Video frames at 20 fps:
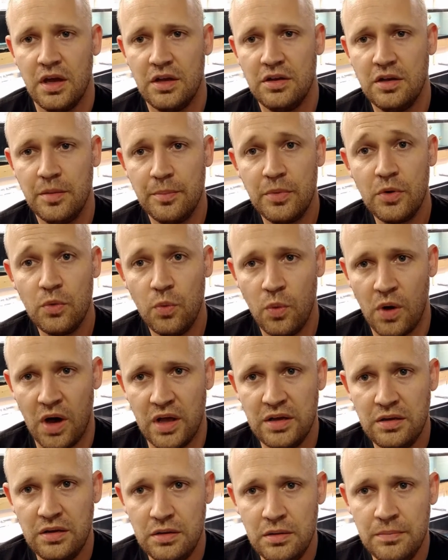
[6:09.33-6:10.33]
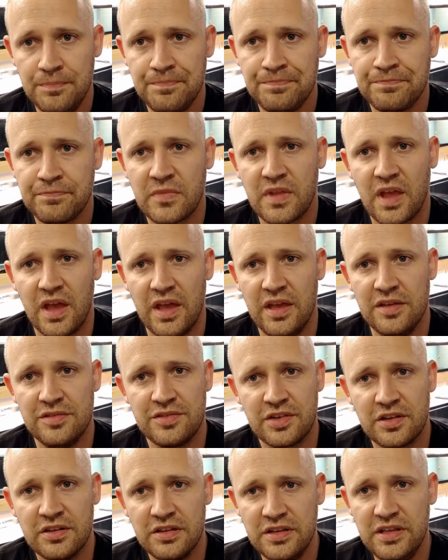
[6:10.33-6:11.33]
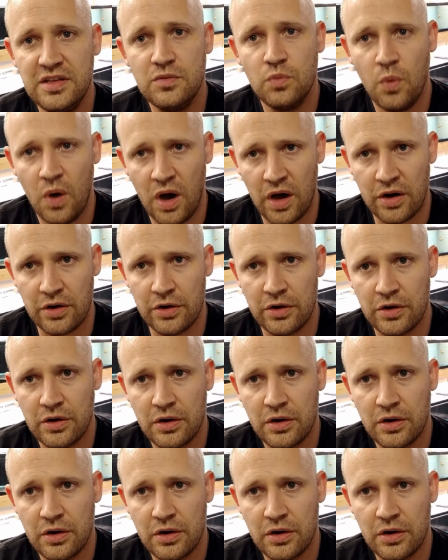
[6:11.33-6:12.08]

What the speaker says: Number one is clean water.